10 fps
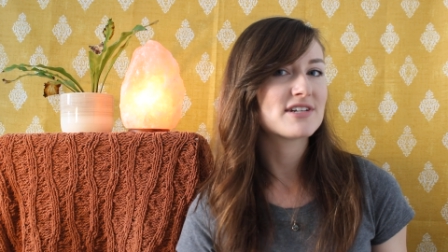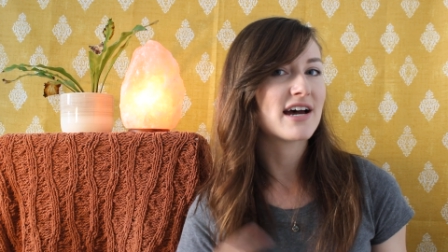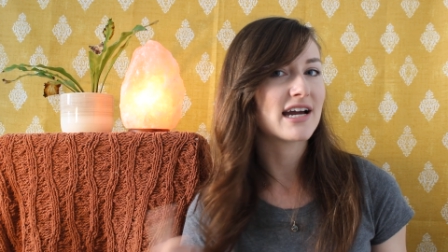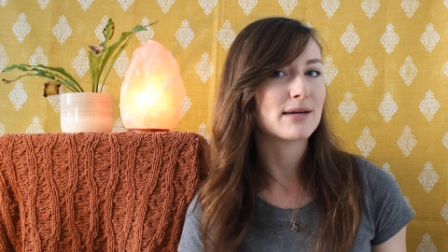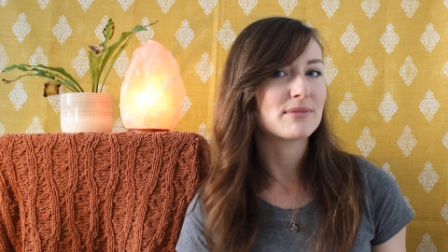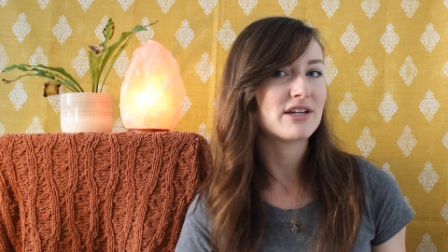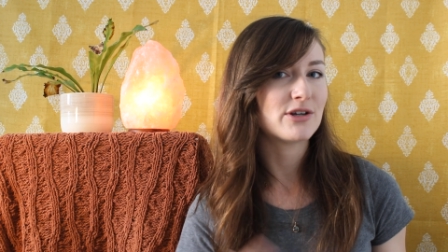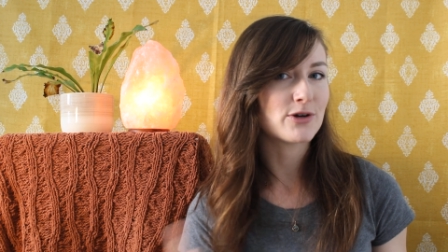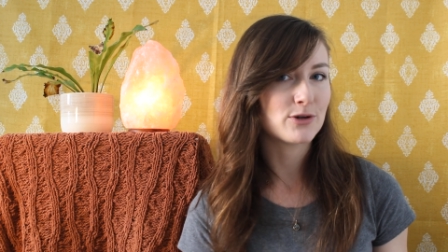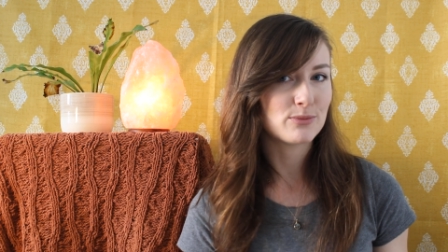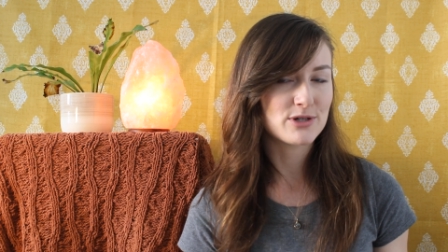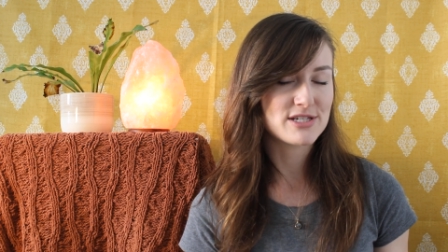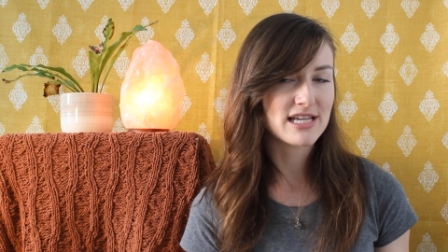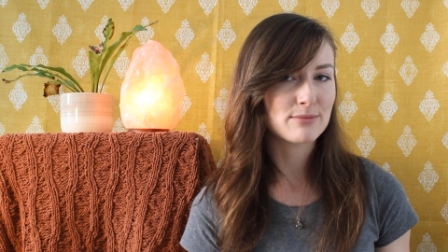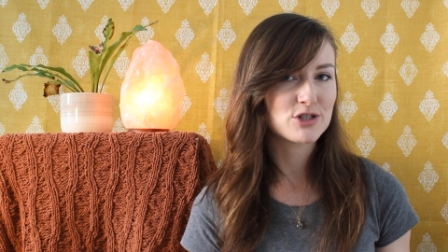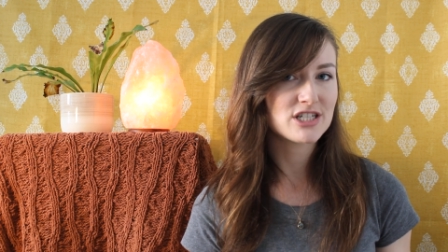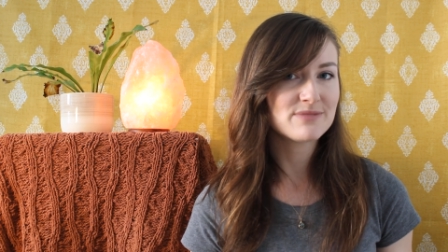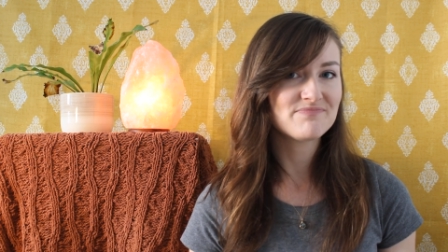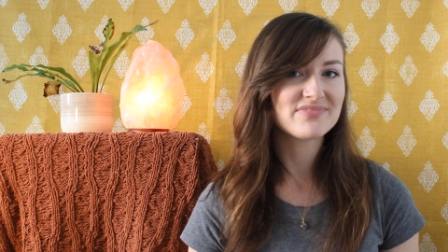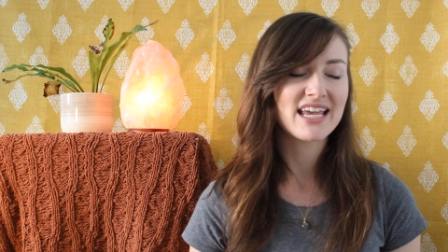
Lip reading: time in your own perception,